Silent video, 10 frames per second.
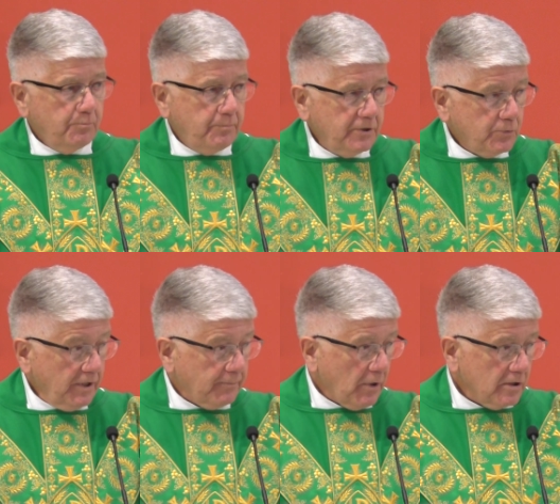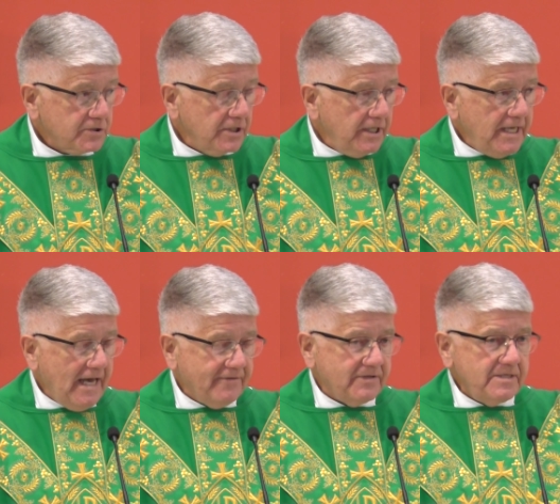between a person in
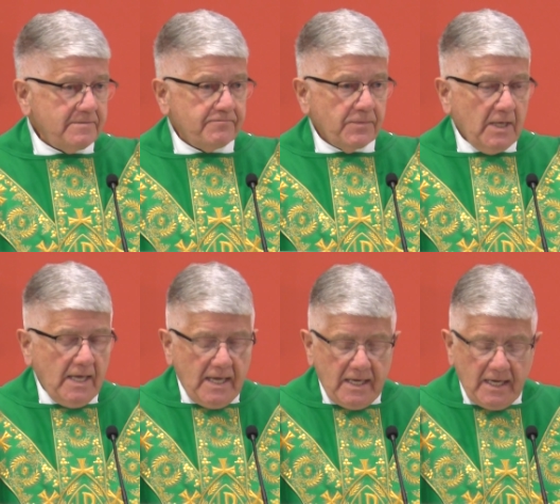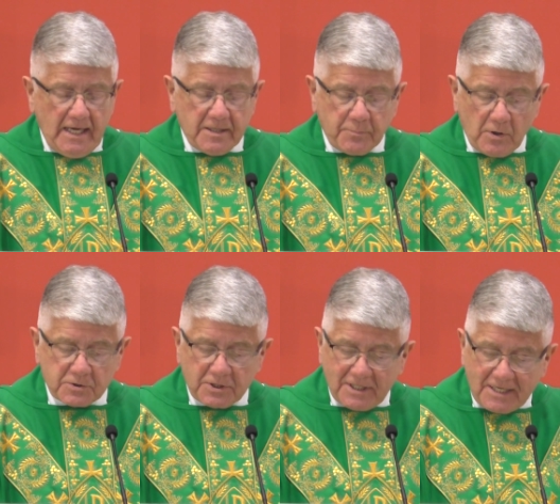heaven and a
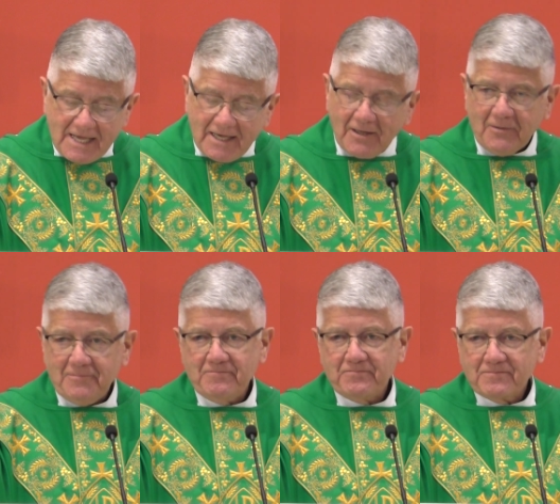person in hell.